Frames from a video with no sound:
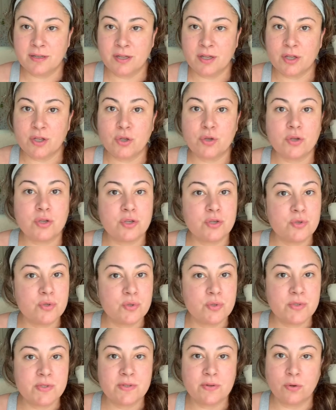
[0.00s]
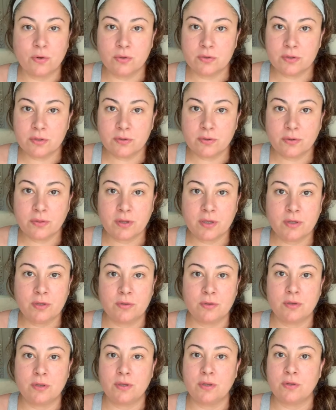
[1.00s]
you can use old clothing,
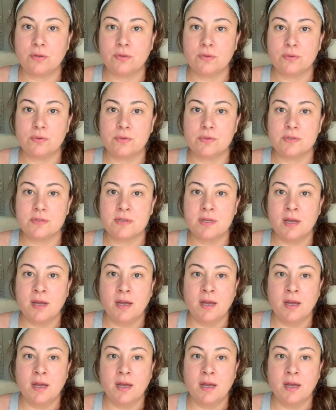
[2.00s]
you can use